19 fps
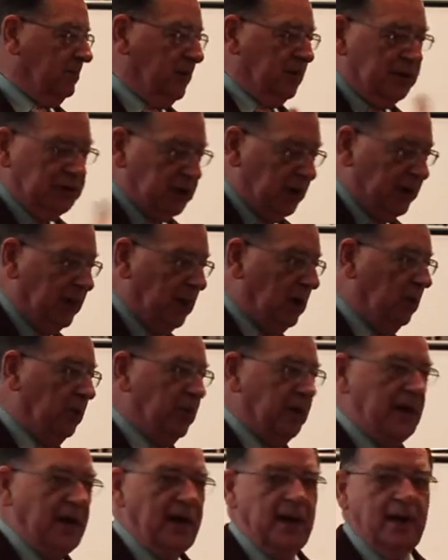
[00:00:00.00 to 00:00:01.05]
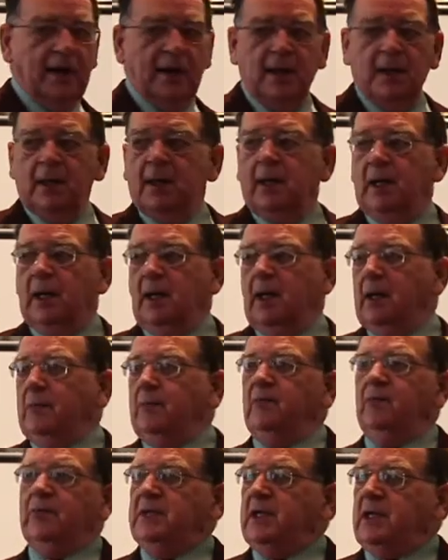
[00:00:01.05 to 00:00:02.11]
preaching in the open
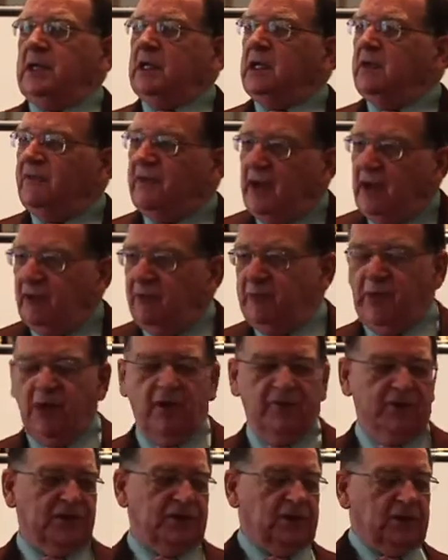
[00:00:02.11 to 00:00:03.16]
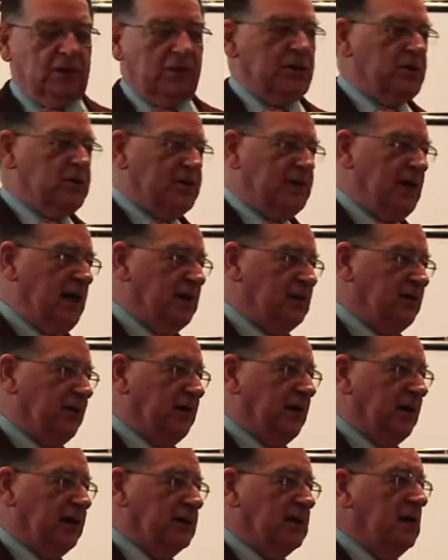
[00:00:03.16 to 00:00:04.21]
air, taking a vow of poverty, all those kinds of
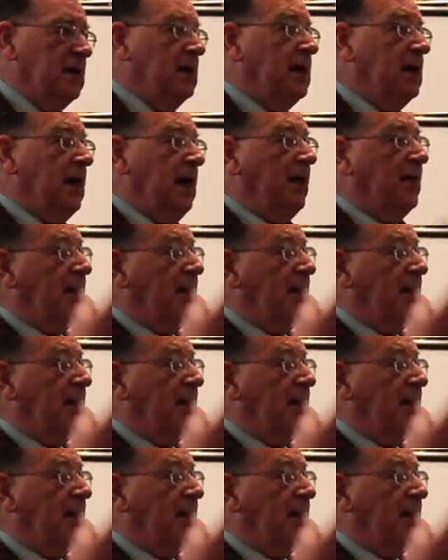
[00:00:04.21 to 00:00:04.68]
things, and